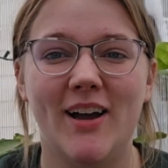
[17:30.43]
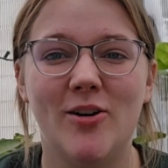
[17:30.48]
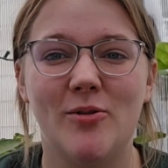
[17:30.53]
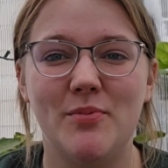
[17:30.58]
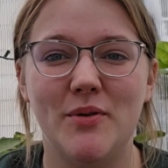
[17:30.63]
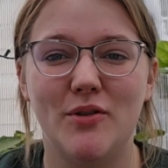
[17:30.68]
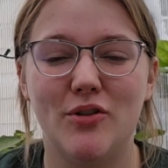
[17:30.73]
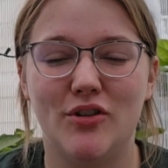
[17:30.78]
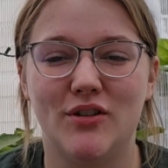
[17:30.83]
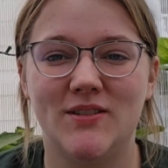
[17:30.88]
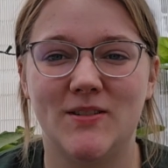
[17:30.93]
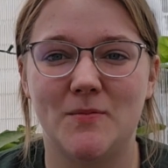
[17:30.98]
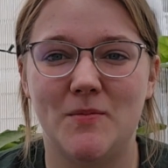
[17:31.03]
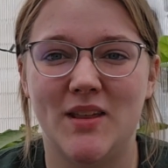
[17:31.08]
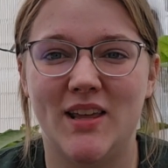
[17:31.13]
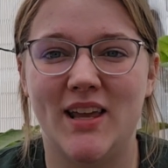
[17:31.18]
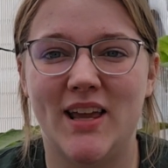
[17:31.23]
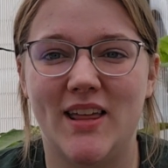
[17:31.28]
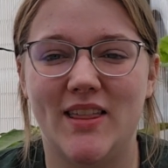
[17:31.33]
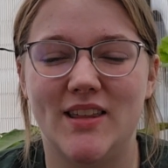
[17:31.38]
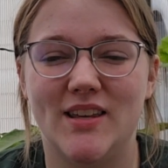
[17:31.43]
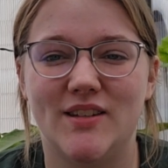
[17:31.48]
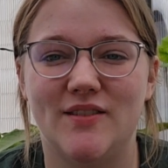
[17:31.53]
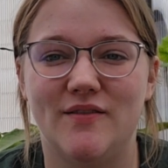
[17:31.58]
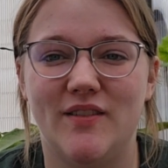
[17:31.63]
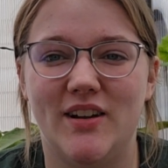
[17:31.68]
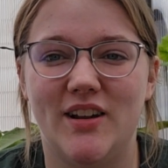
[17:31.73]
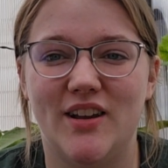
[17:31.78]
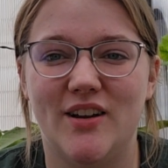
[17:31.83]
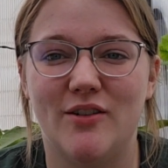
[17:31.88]
I hope you learned something in
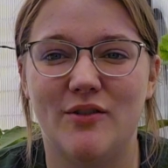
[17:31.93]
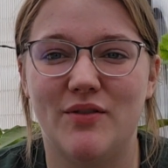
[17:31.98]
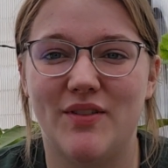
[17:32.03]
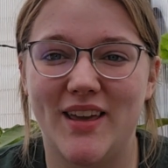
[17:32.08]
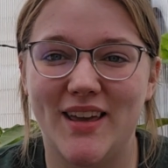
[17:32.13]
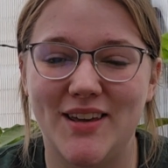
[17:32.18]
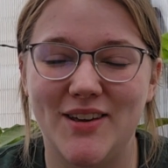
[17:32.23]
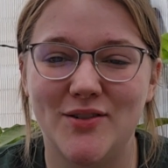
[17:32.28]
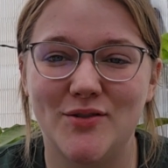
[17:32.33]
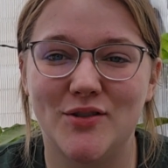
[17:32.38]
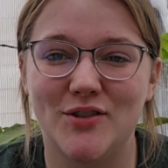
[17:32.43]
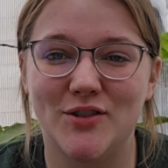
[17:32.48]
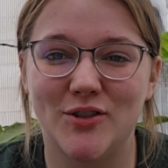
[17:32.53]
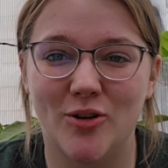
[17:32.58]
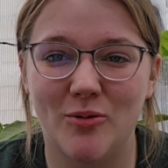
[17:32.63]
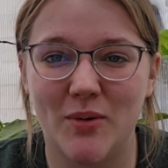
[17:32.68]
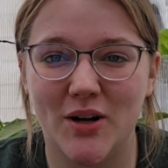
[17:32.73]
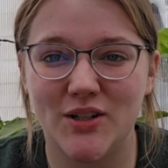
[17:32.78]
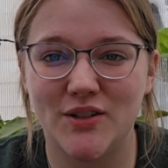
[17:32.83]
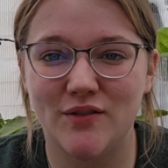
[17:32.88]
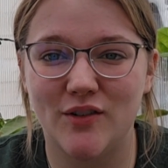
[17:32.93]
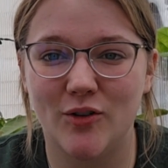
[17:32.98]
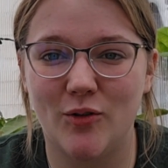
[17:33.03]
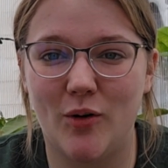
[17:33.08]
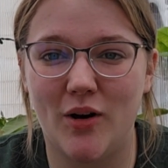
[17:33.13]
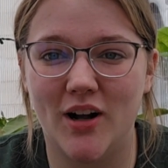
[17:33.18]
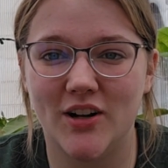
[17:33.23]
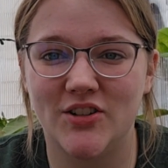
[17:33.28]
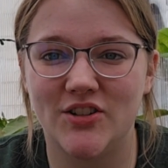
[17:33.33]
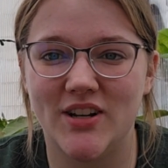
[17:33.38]
this video. Thank you so much
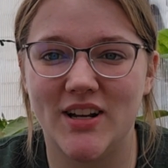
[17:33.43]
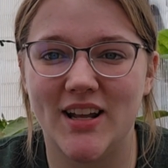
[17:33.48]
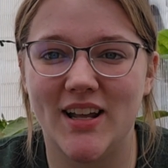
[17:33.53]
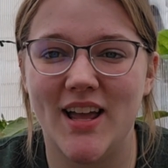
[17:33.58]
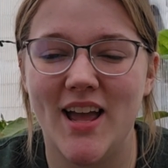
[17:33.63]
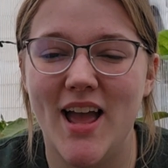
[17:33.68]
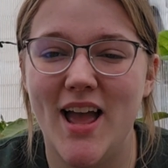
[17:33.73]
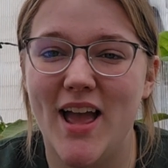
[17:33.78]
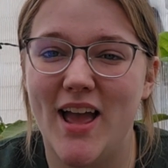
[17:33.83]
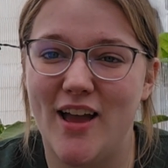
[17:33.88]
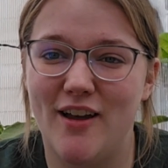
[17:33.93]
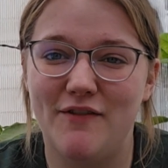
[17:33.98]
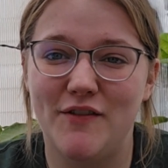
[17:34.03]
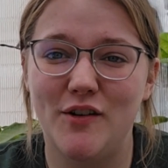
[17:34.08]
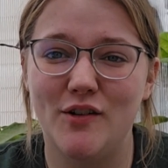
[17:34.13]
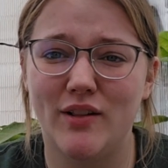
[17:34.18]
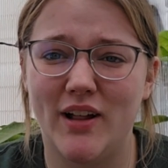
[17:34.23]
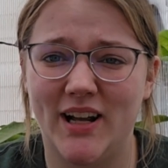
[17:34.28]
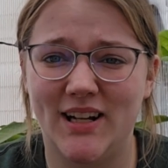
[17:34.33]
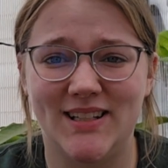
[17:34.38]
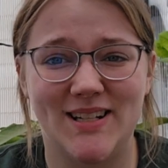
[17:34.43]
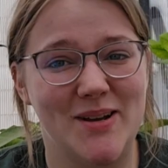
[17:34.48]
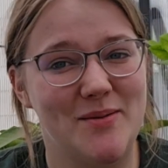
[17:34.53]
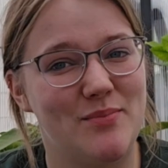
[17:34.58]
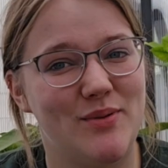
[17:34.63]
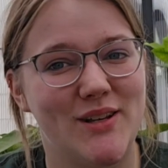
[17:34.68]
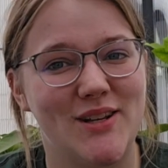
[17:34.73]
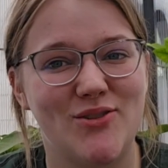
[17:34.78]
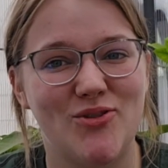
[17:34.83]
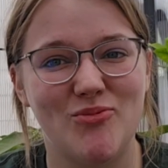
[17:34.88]
for watching. If you liked
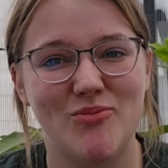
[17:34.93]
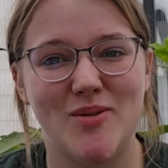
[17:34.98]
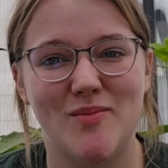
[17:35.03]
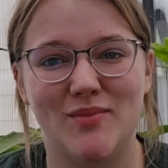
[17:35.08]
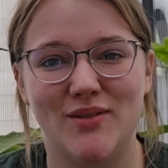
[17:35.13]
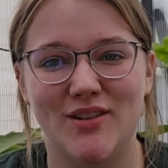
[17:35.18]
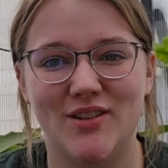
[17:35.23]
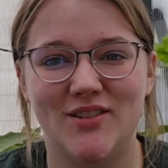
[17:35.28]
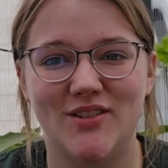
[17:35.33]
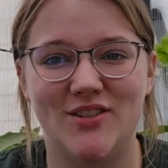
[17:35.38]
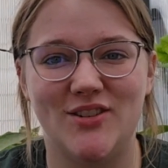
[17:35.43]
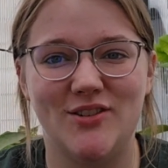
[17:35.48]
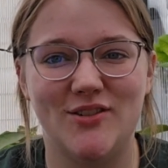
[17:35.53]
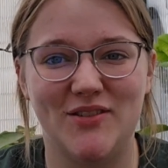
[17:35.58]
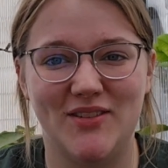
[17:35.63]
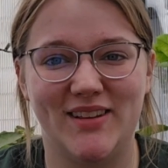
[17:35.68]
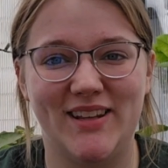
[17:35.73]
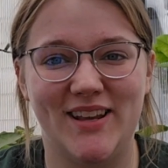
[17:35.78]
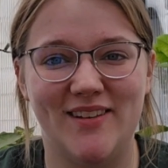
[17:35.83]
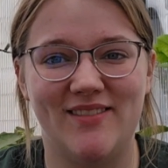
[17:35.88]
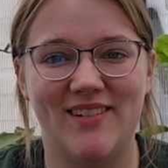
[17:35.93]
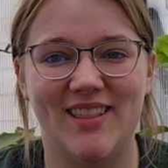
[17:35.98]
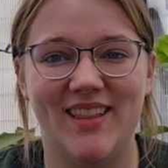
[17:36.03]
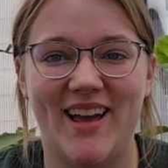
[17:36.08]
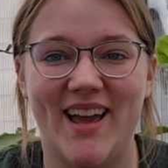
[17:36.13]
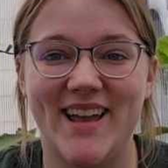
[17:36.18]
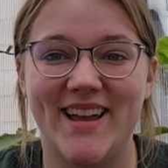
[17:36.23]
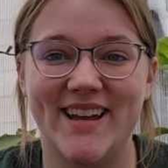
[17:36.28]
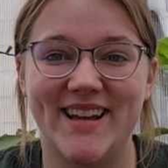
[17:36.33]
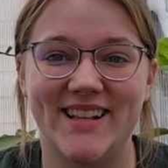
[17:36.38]
it, please remember to leave
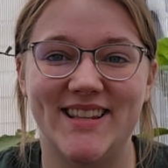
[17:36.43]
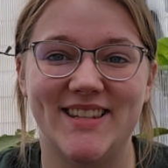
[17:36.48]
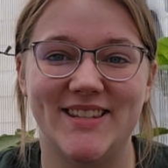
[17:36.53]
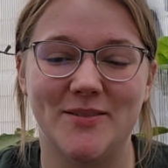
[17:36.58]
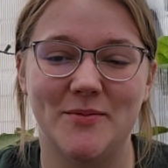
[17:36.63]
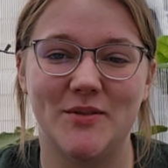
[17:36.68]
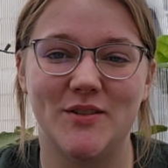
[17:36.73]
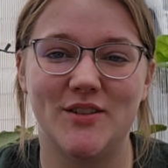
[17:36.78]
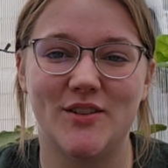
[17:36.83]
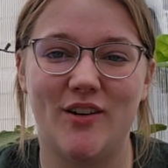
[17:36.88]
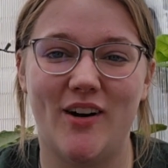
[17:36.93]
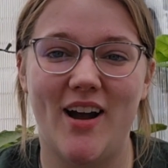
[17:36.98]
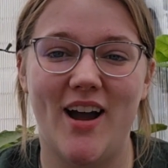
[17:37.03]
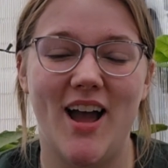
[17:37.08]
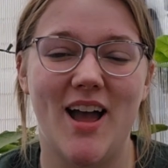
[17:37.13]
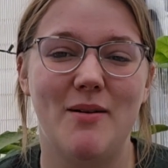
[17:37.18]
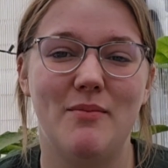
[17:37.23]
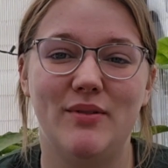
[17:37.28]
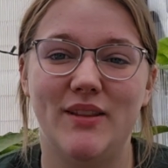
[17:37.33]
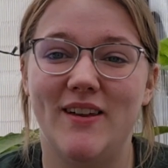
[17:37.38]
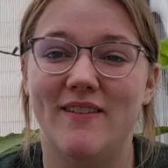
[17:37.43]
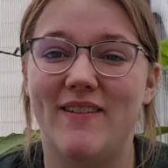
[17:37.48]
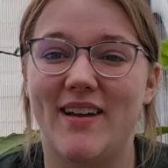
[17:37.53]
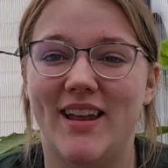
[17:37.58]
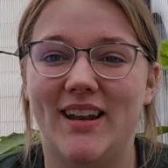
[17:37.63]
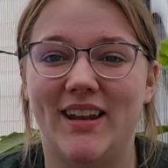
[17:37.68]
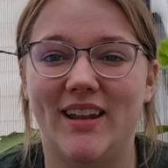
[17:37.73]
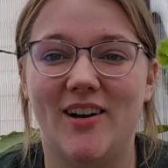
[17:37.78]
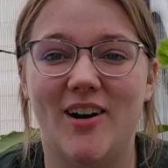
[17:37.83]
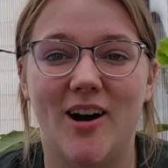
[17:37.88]
a like and subscribe.
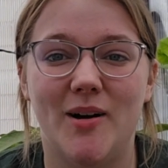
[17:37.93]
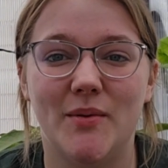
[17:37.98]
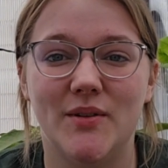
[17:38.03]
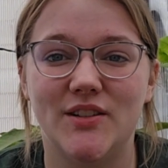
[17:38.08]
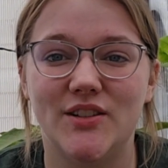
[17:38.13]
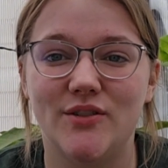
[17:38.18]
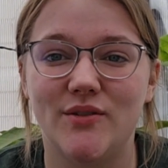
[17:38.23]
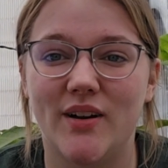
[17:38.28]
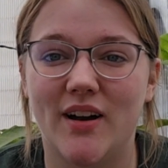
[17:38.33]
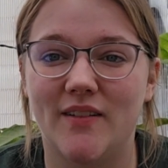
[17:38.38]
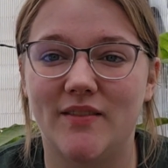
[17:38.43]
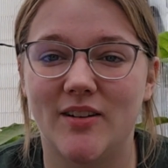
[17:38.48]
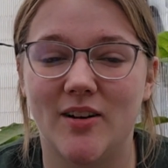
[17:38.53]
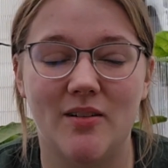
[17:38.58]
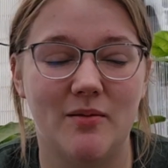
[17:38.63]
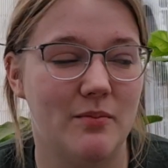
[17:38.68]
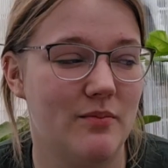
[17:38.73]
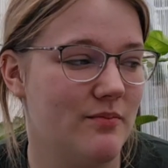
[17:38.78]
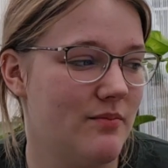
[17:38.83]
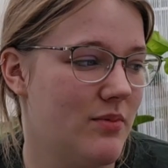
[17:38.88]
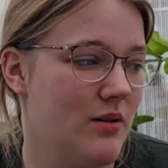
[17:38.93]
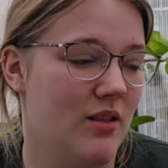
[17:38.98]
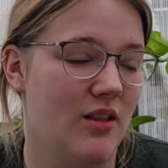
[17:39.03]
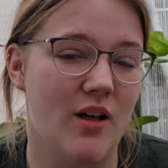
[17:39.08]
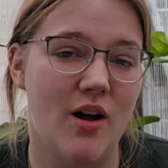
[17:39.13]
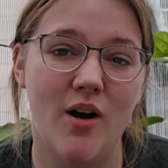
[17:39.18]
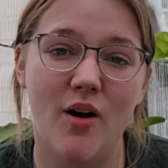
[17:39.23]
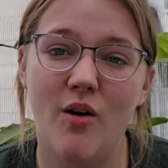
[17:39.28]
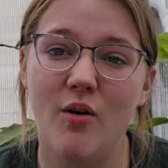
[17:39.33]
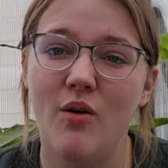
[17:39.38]
Leave any comments you have down
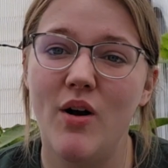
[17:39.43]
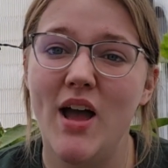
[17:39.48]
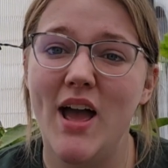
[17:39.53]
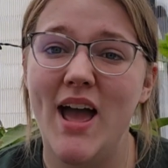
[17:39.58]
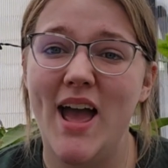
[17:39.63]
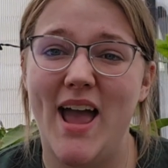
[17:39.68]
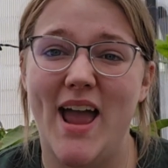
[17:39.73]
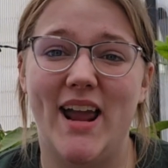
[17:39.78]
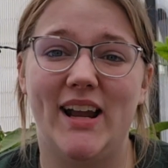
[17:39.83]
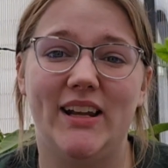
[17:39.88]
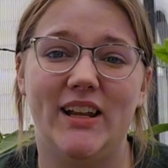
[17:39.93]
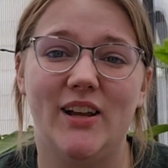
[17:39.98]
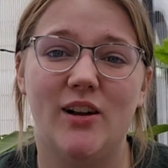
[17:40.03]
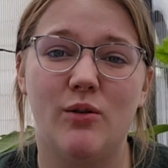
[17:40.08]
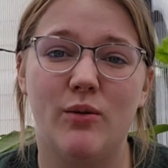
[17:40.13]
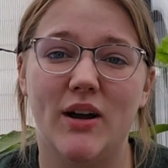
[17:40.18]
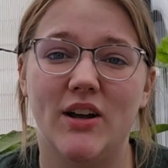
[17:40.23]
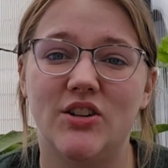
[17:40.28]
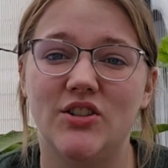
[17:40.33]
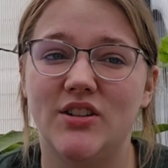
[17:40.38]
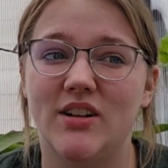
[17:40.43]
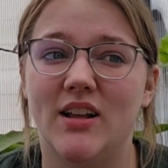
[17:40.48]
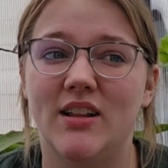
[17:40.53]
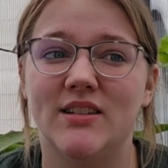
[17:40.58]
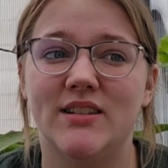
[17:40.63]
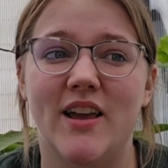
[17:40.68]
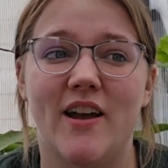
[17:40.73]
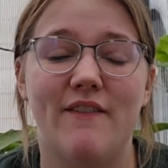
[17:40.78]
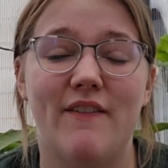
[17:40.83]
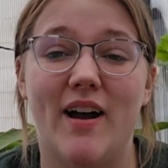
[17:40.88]
below. Any
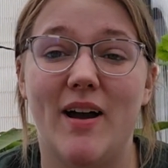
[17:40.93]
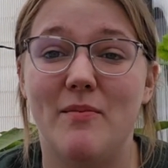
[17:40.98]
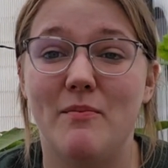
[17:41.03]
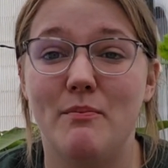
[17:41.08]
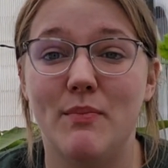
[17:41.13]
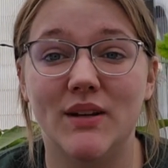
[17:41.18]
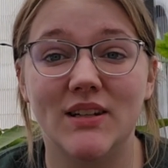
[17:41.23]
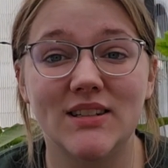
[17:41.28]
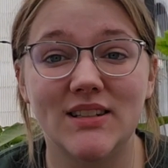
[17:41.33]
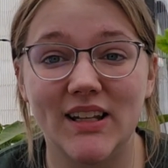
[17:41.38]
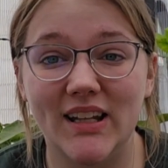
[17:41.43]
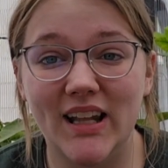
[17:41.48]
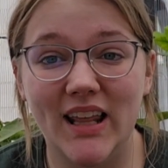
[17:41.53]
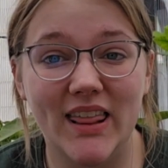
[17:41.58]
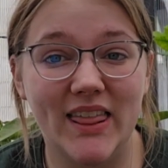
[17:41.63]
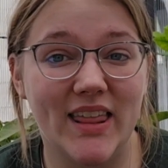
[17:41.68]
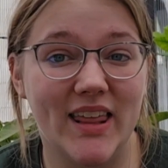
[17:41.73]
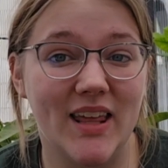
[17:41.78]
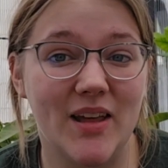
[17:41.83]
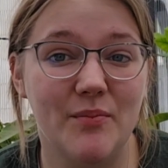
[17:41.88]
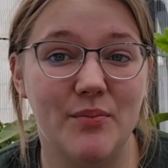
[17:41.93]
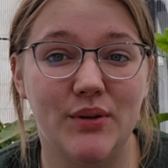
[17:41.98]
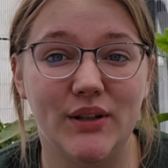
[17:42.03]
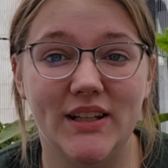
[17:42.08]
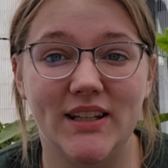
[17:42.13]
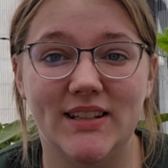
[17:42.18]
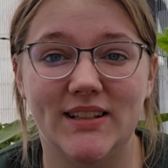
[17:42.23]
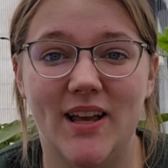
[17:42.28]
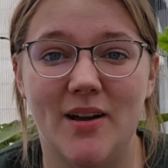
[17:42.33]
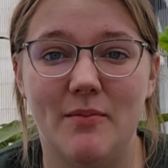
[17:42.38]
questions. If I missed anything,
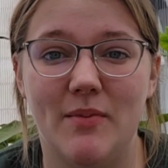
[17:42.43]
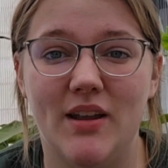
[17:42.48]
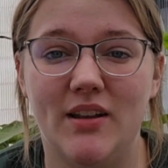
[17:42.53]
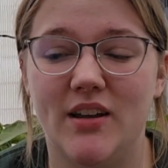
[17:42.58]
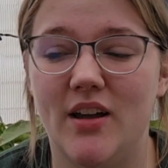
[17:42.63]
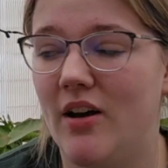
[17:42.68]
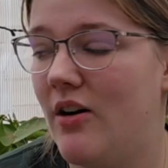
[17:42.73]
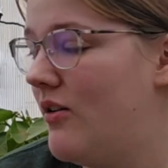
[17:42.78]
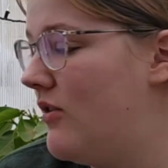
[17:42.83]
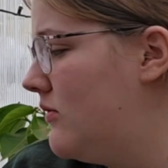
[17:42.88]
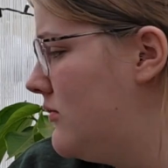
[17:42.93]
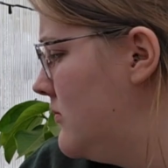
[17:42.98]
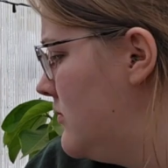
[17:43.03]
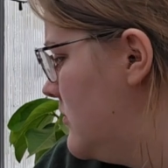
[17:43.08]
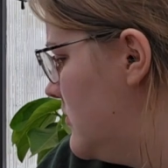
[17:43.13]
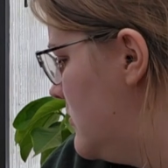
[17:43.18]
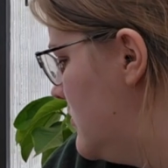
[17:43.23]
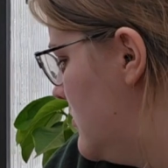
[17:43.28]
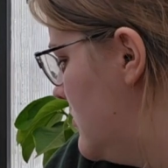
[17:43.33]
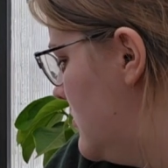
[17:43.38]
please let me know.